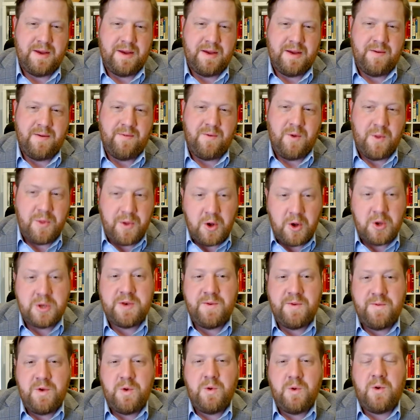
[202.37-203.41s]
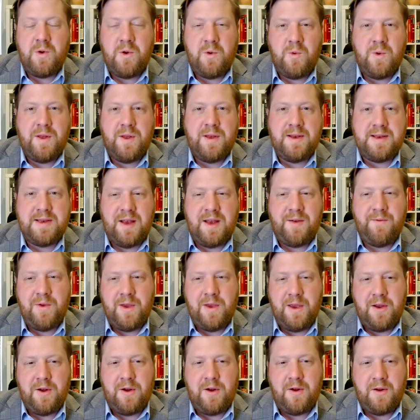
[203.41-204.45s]
For those of you who are with us every
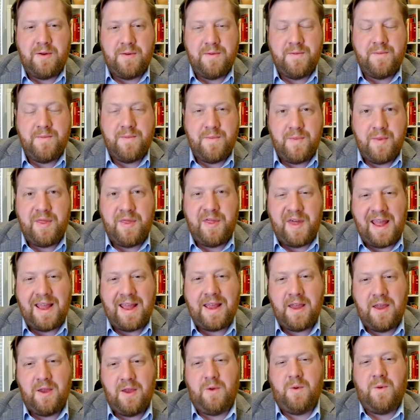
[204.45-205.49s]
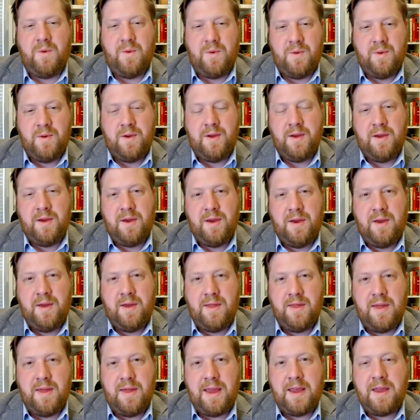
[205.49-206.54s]
year, thank you.
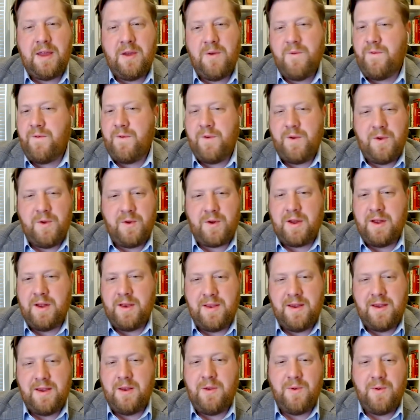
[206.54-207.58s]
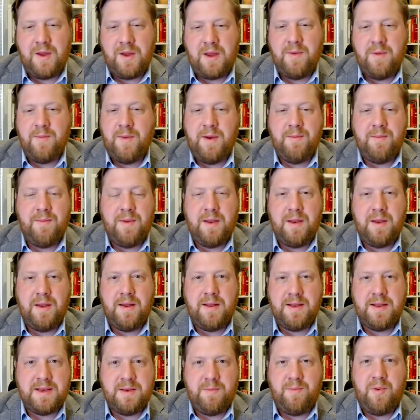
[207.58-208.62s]
Thank you for your continuing commitment and
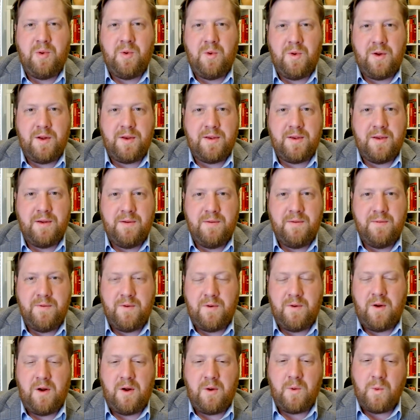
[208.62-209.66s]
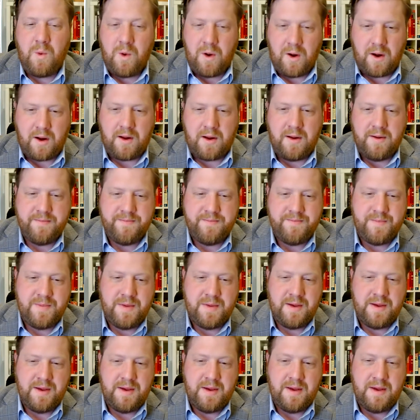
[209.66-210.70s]
support for our work.
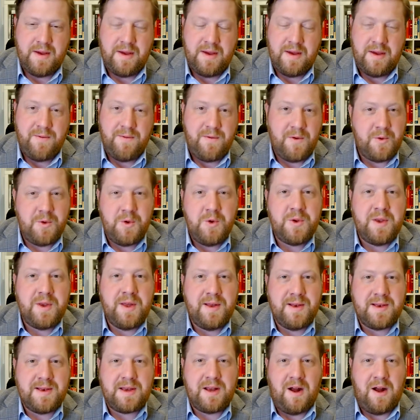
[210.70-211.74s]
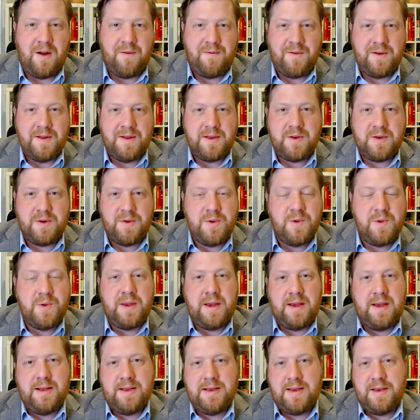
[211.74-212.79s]
If you're new to this conference or new to
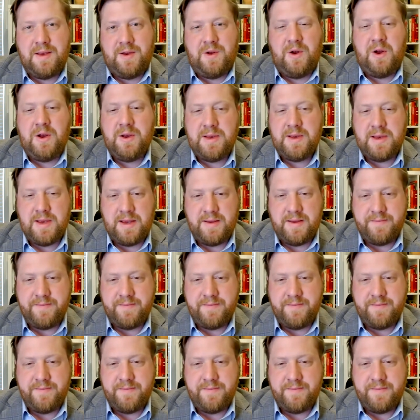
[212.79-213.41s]
NCRC,